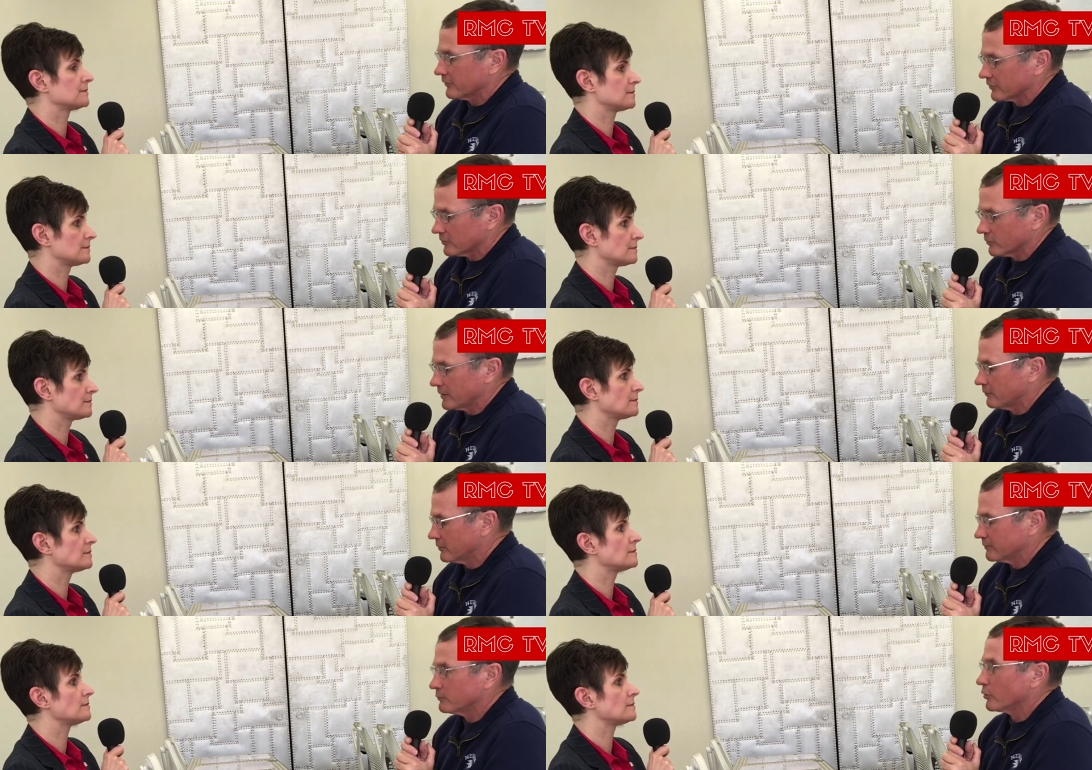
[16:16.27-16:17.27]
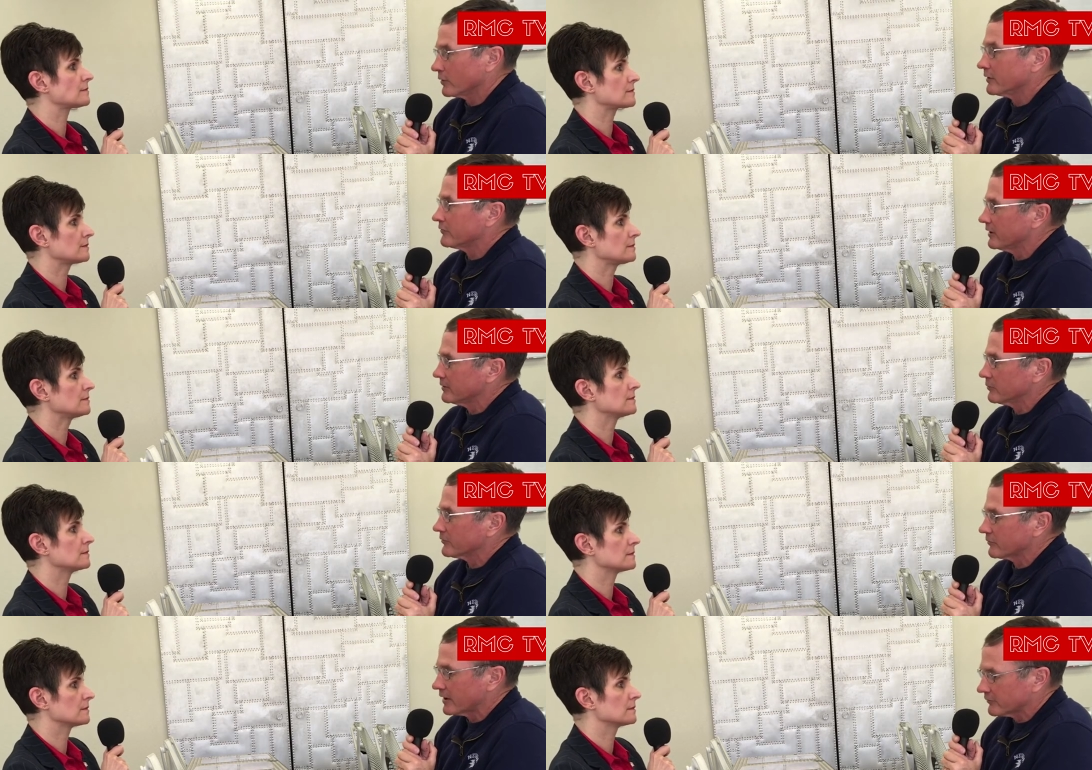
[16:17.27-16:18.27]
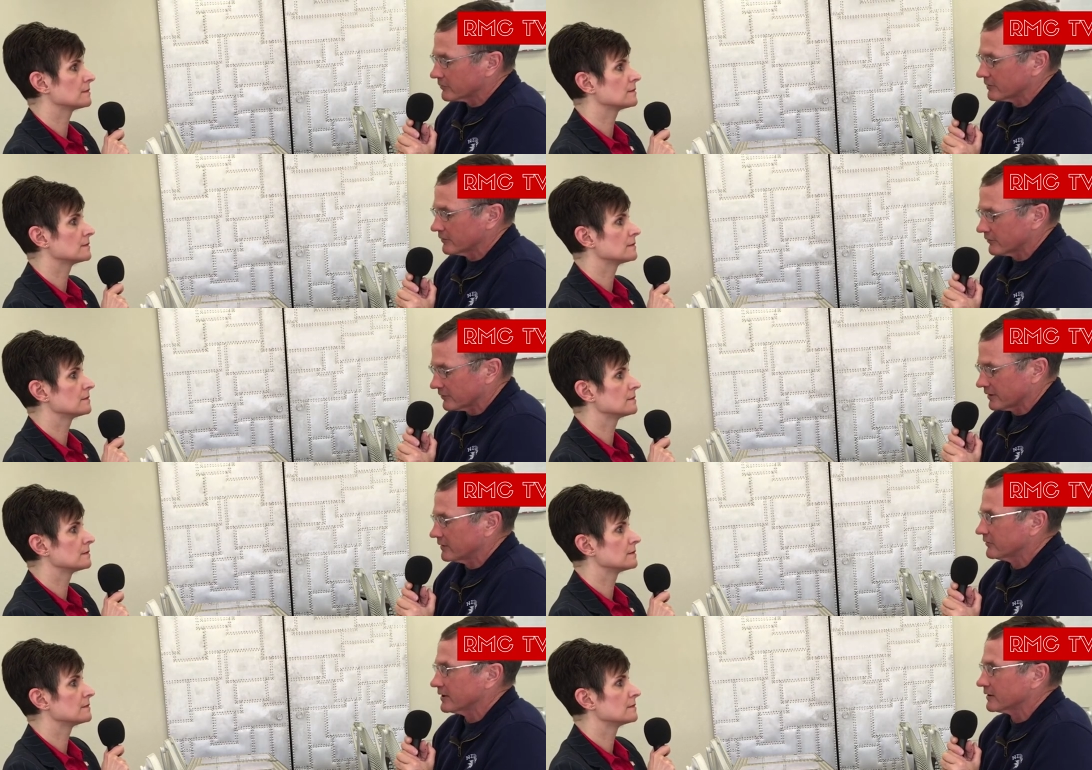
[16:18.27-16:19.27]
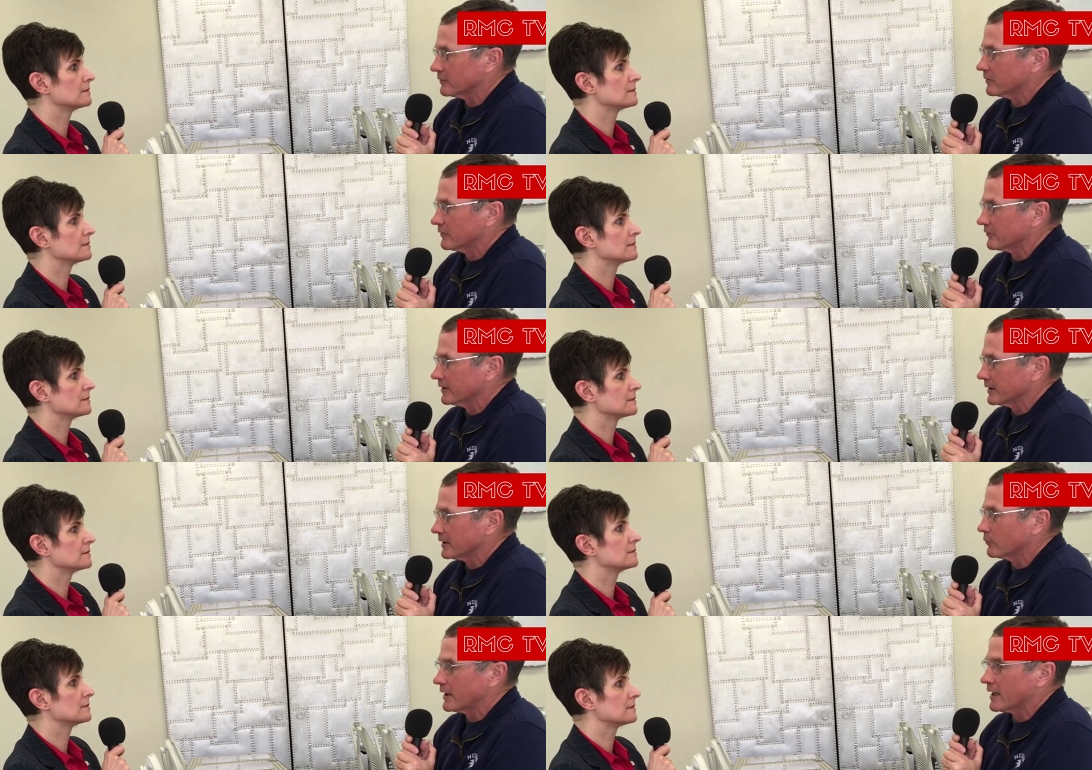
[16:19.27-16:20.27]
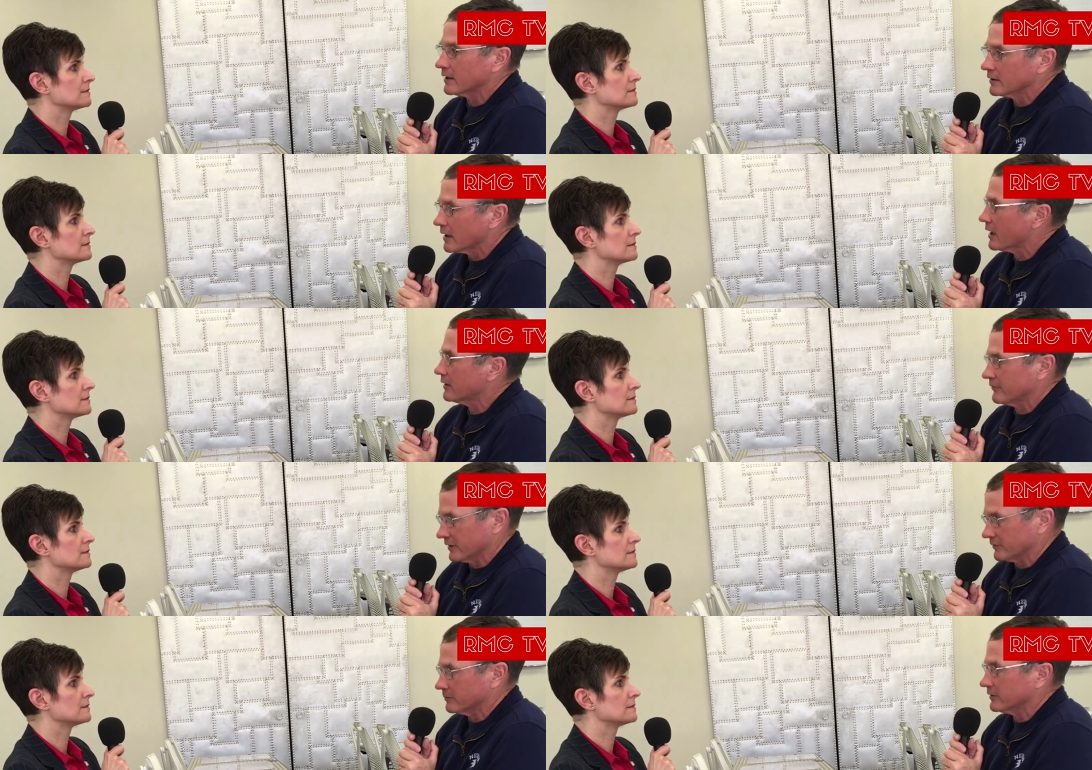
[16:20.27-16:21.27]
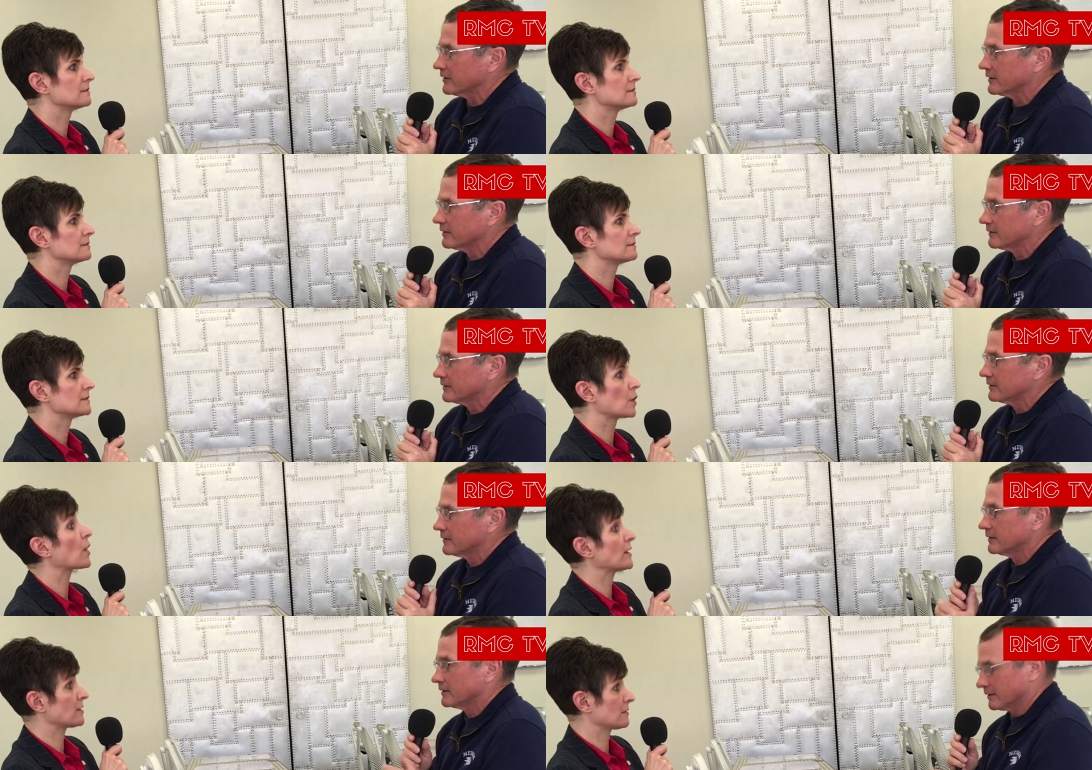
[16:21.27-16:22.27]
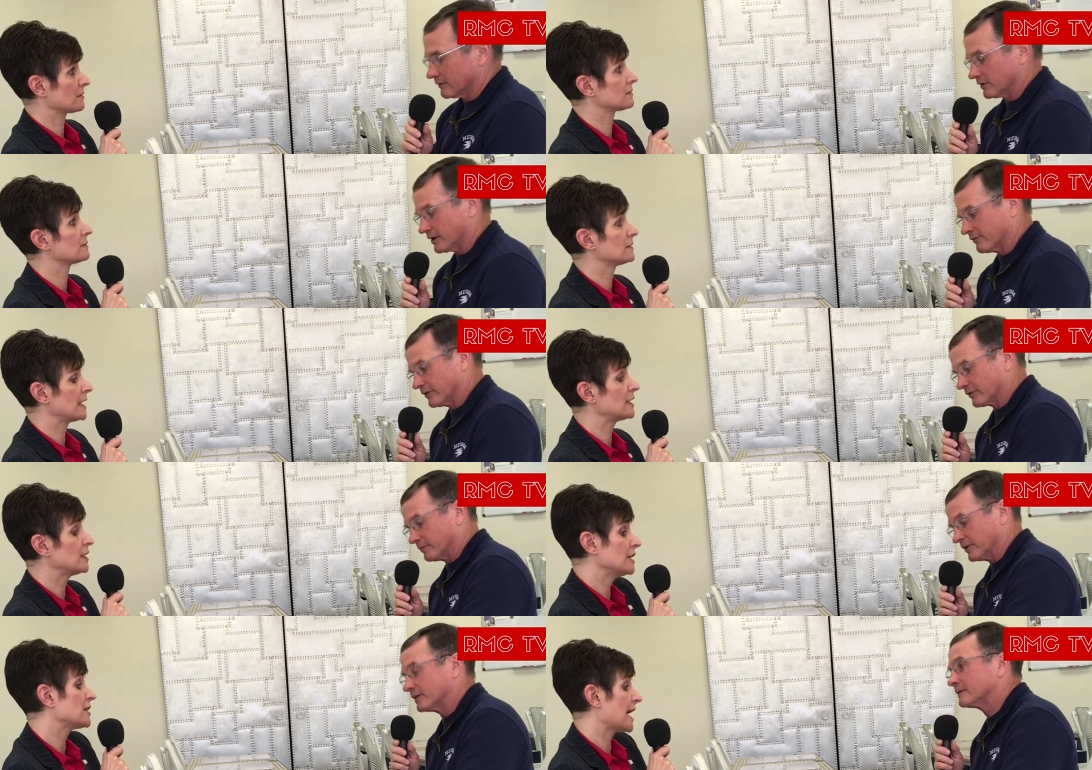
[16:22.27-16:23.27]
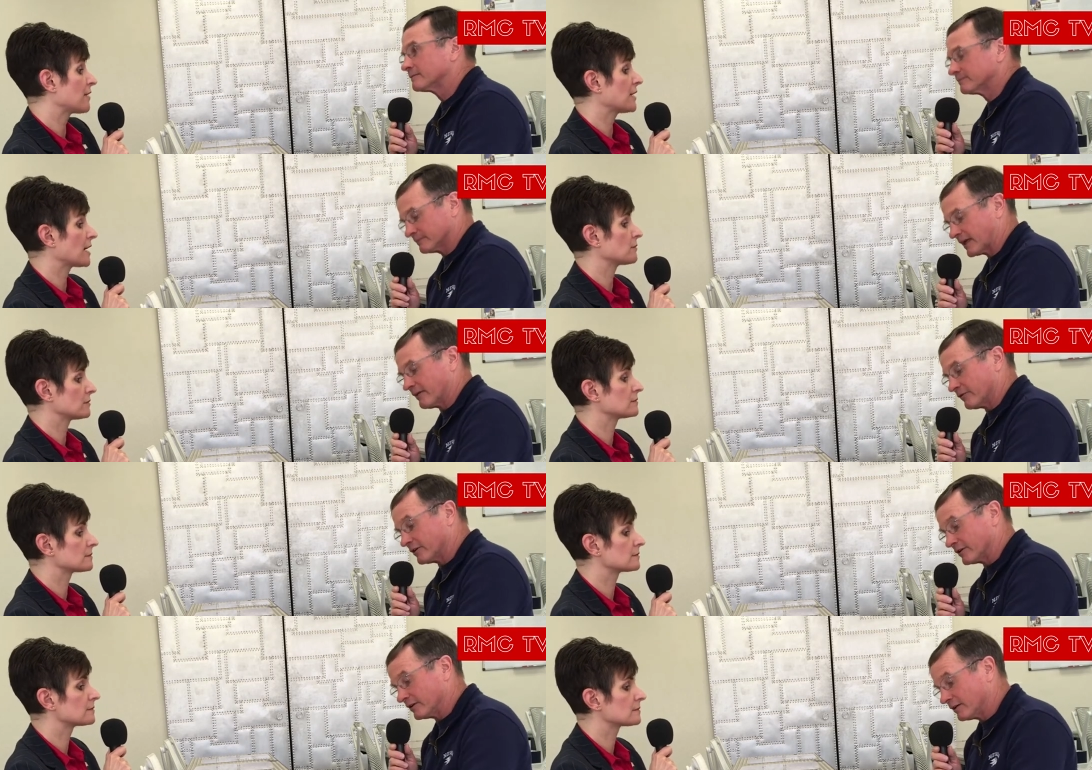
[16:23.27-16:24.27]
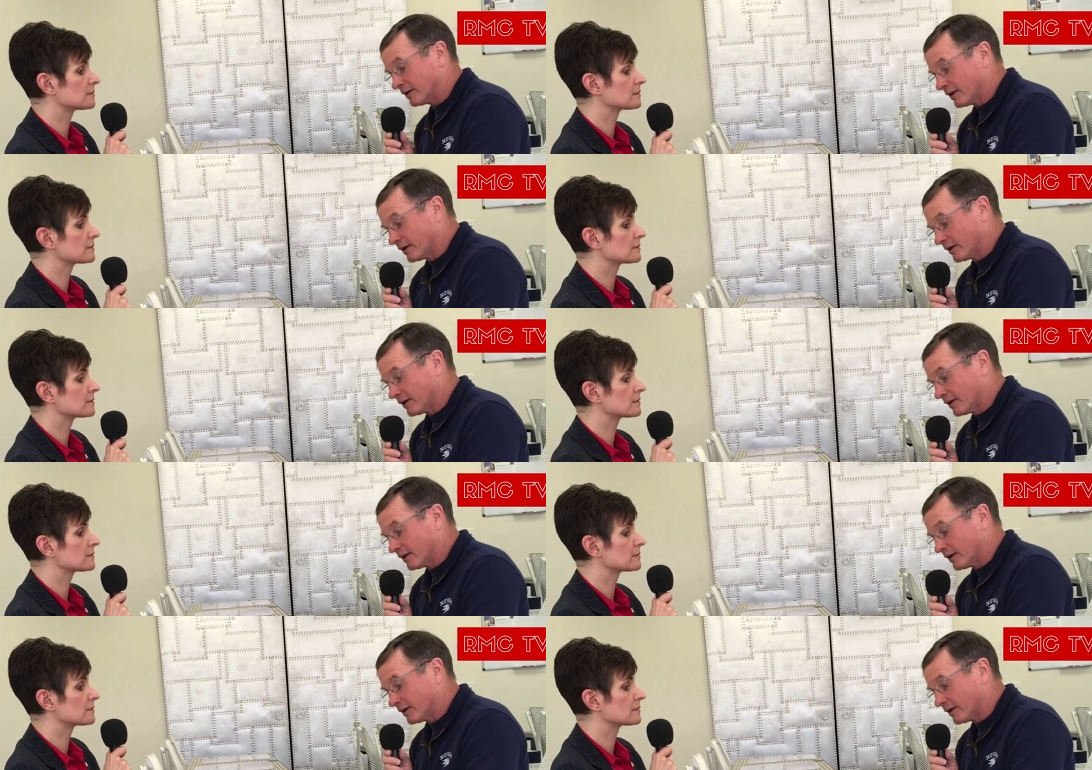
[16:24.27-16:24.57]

Speaker 1: So we were, were interchangeable. So I sort of understand exactly what you're saying. And we had a lot of flexibility. Right. A lot of flexibility. And you need to have that. Yeah, very good.